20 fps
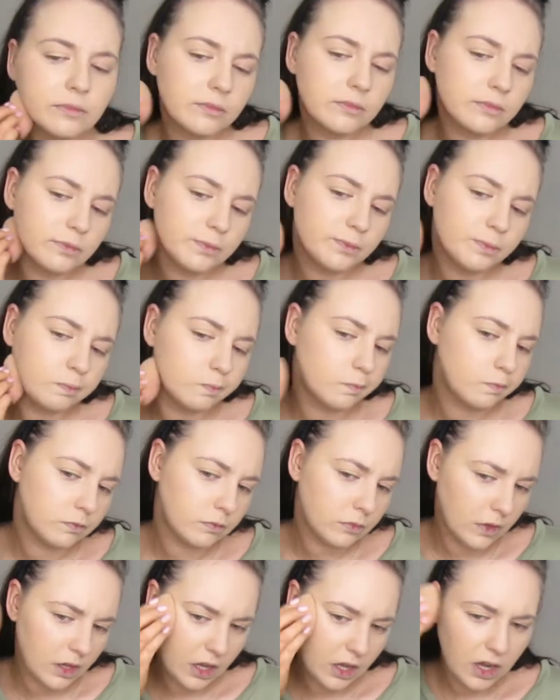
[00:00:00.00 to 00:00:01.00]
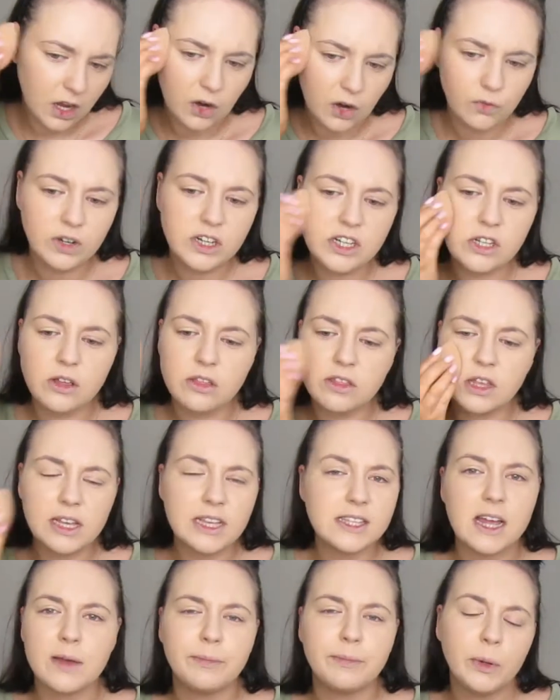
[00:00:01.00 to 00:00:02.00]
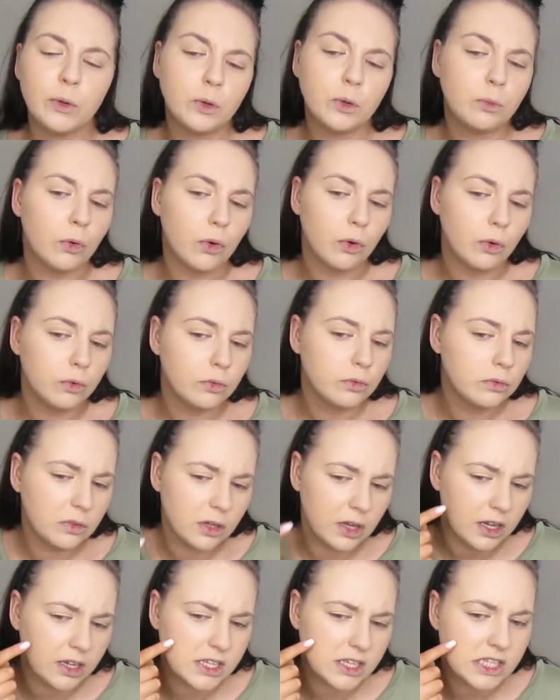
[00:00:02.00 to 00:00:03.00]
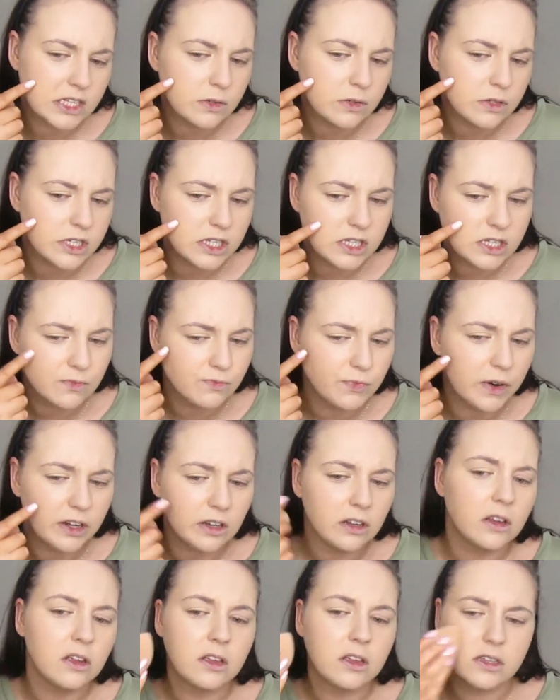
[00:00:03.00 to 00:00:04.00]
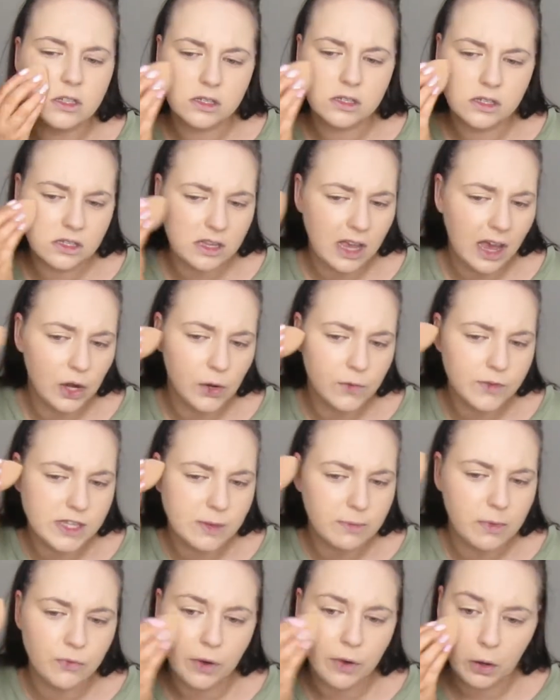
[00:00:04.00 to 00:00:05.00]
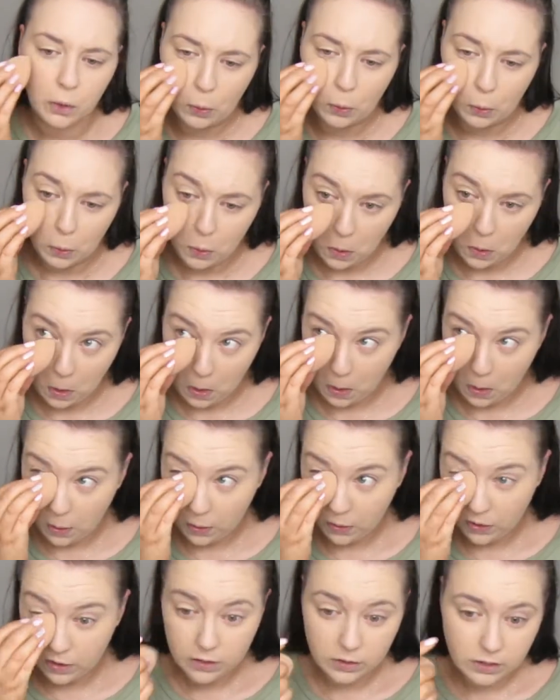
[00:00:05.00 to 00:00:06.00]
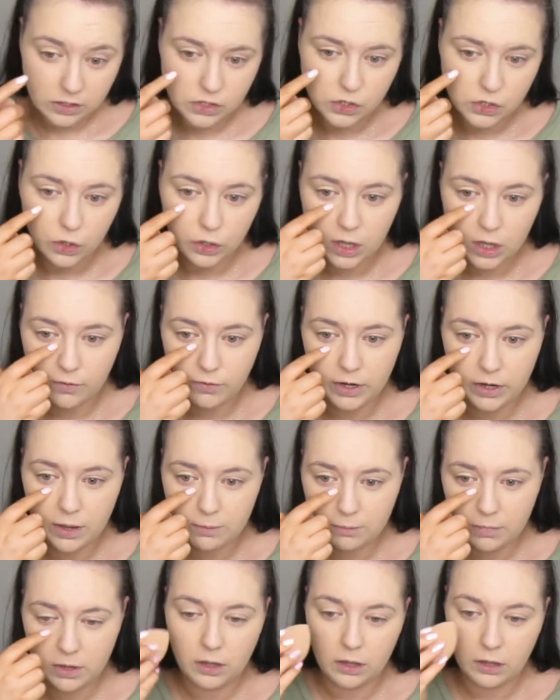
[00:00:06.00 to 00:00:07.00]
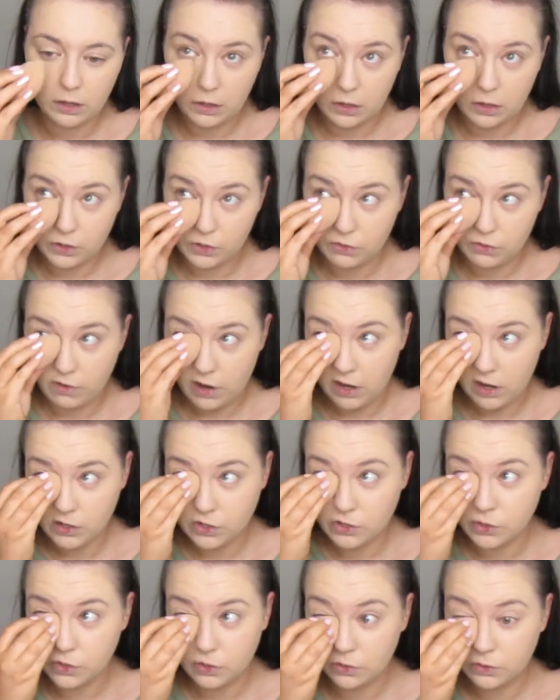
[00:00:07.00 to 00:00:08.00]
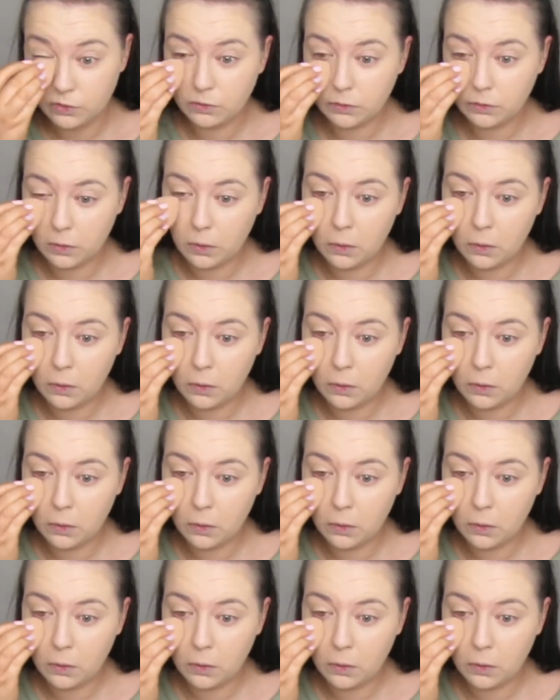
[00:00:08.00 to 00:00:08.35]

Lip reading: I really don't think it's that buildable. I can still see some redness, and obviously my freckle. It's not covered up my under eye at all.